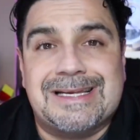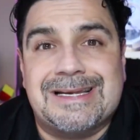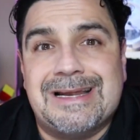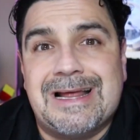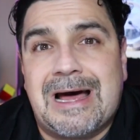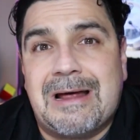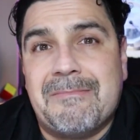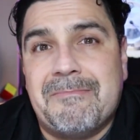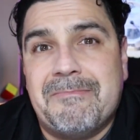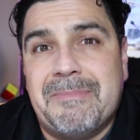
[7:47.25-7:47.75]
to
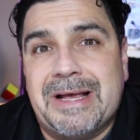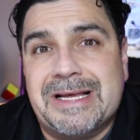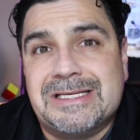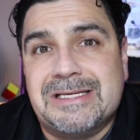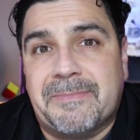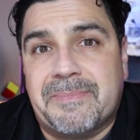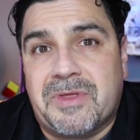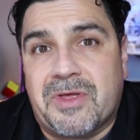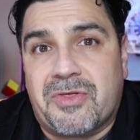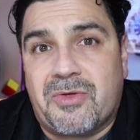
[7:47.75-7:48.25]
not mess
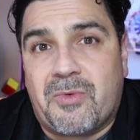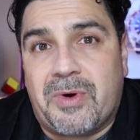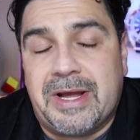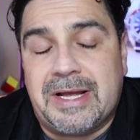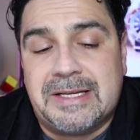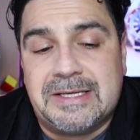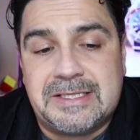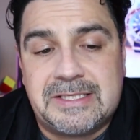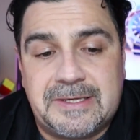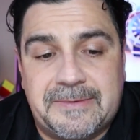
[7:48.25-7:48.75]
up the
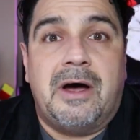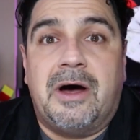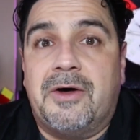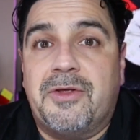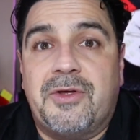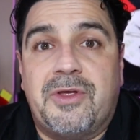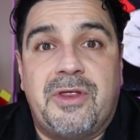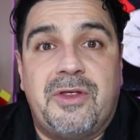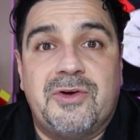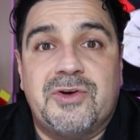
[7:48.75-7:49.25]
threads.
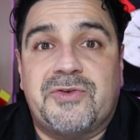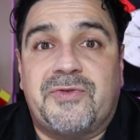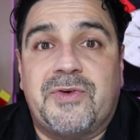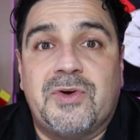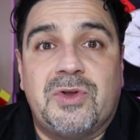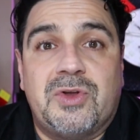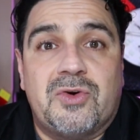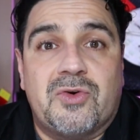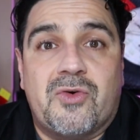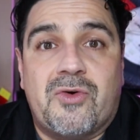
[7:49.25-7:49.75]
Other than those
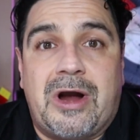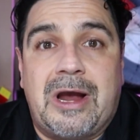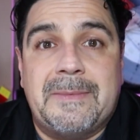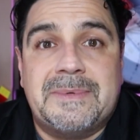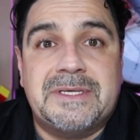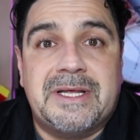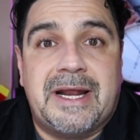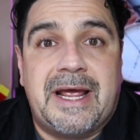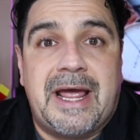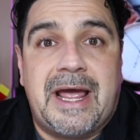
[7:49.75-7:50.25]
few little
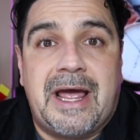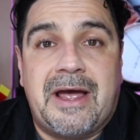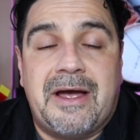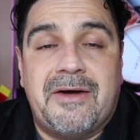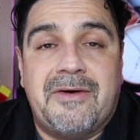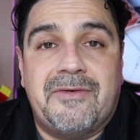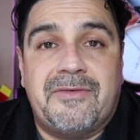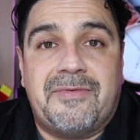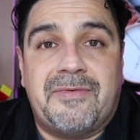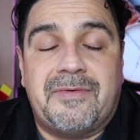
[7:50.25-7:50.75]
gripes that I
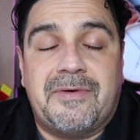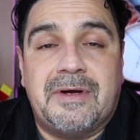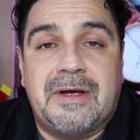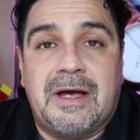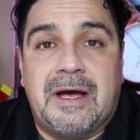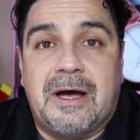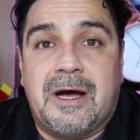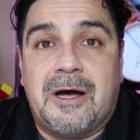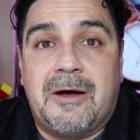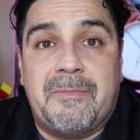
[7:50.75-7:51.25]
have,
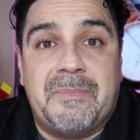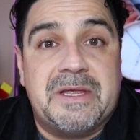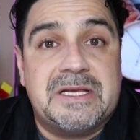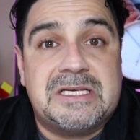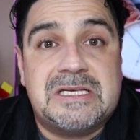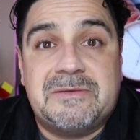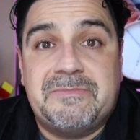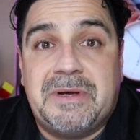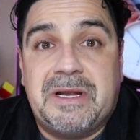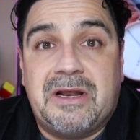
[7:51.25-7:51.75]
this
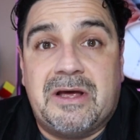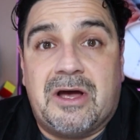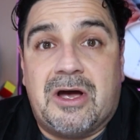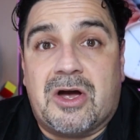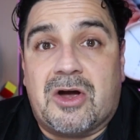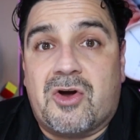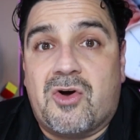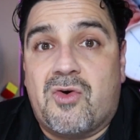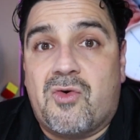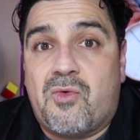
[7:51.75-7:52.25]
has been
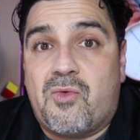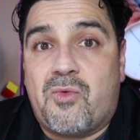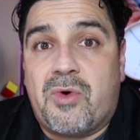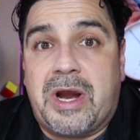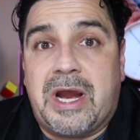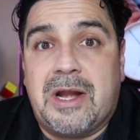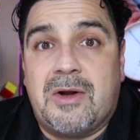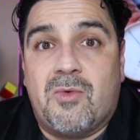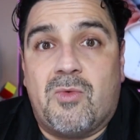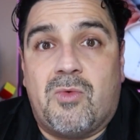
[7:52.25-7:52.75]
a
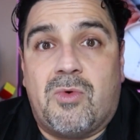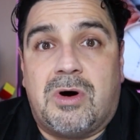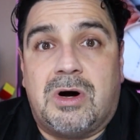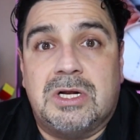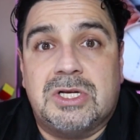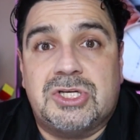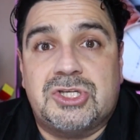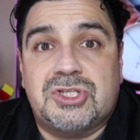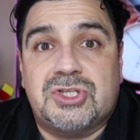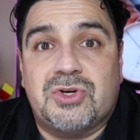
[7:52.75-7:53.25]
great
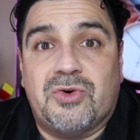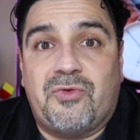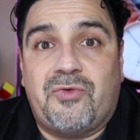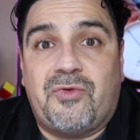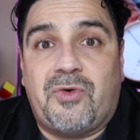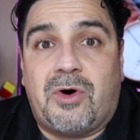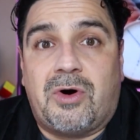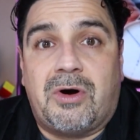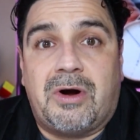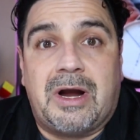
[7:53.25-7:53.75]
watch so
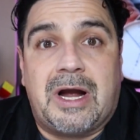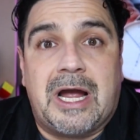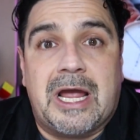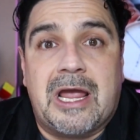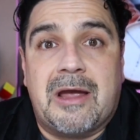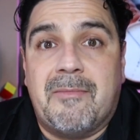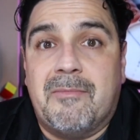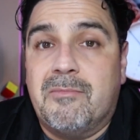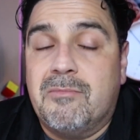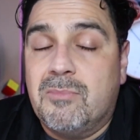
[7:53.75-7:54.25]
far. I
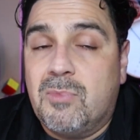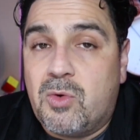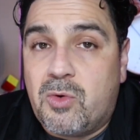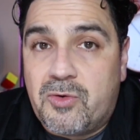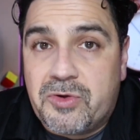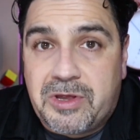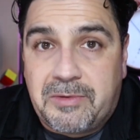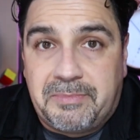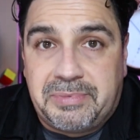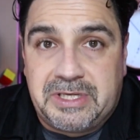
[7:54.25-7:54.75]
am
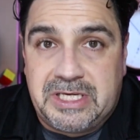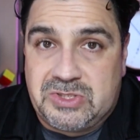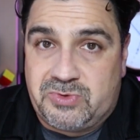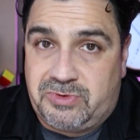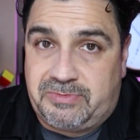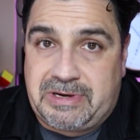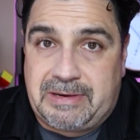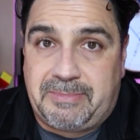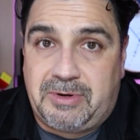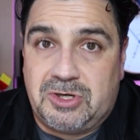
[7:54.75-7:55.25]
more than pleased
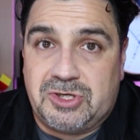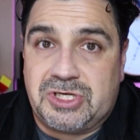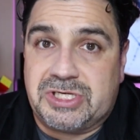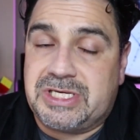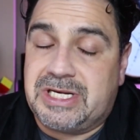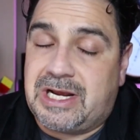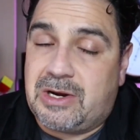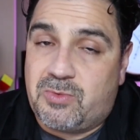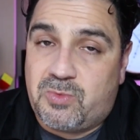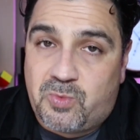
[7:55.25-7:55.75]
with my purchase,
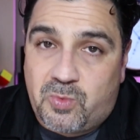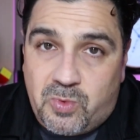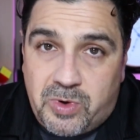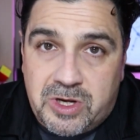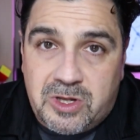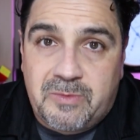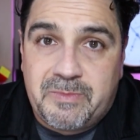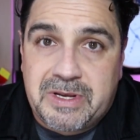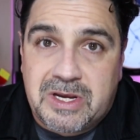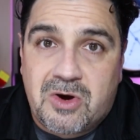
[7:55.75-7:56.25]
and I
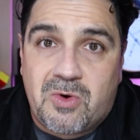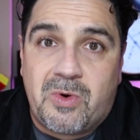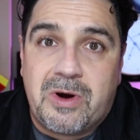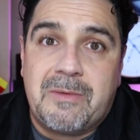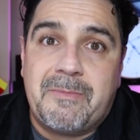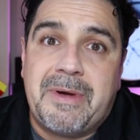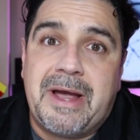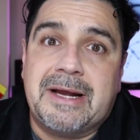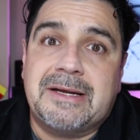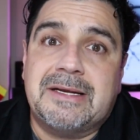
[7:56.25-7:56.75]
will be
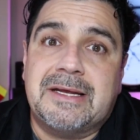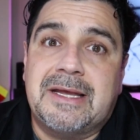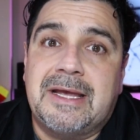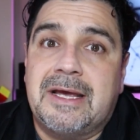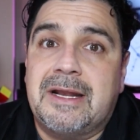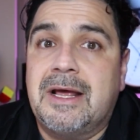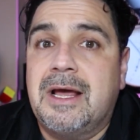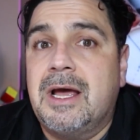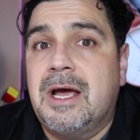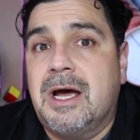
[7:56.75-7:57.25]
going back to
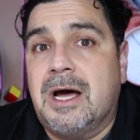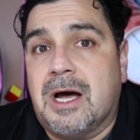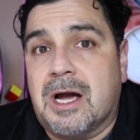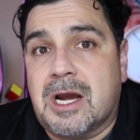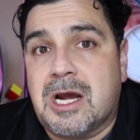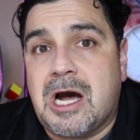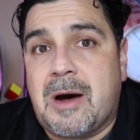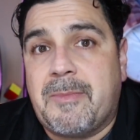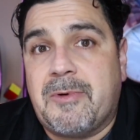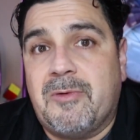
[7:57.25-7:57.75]
get a
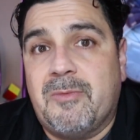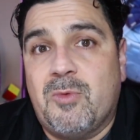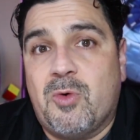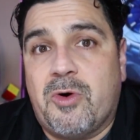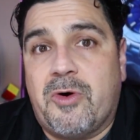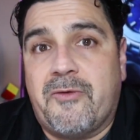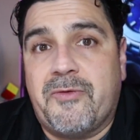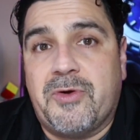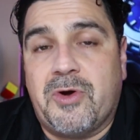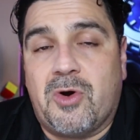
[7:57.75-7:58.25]
couple
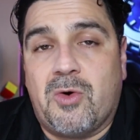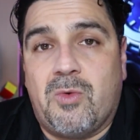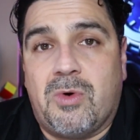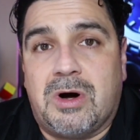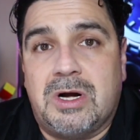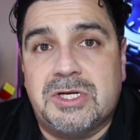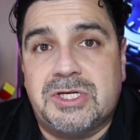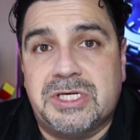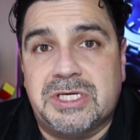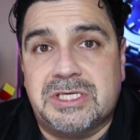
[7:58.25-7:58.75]
more of their
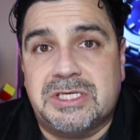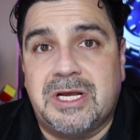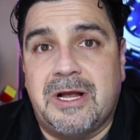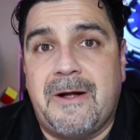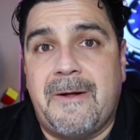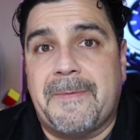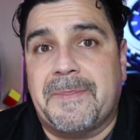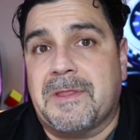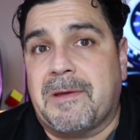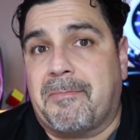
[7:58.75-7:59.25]
watches.
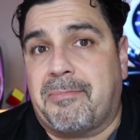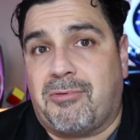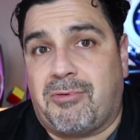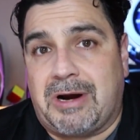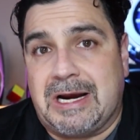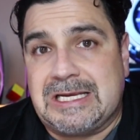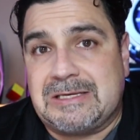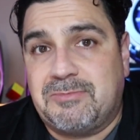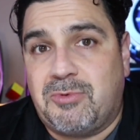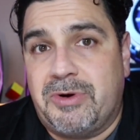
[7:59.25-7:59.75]
The
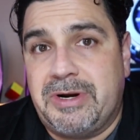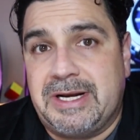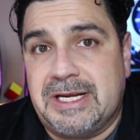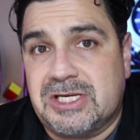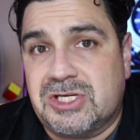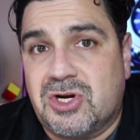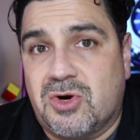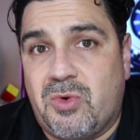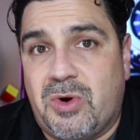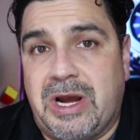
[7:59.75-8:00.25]
price point
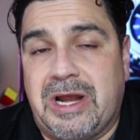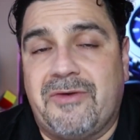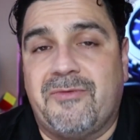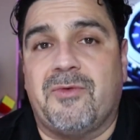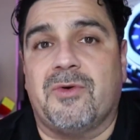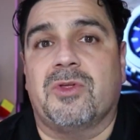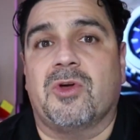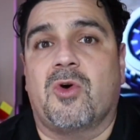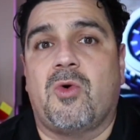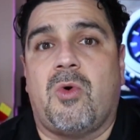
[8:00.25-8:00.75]
is great
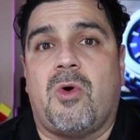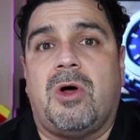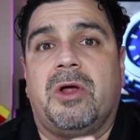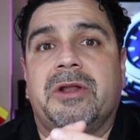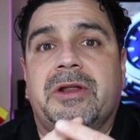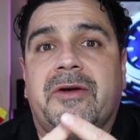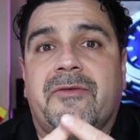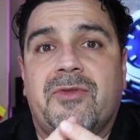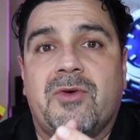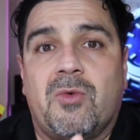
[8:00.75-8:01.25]
for the
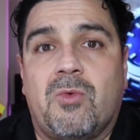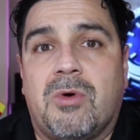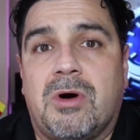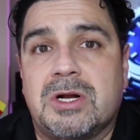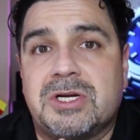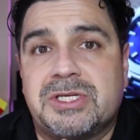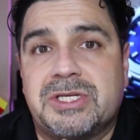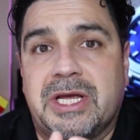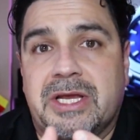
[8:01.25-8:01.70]
quality of the watch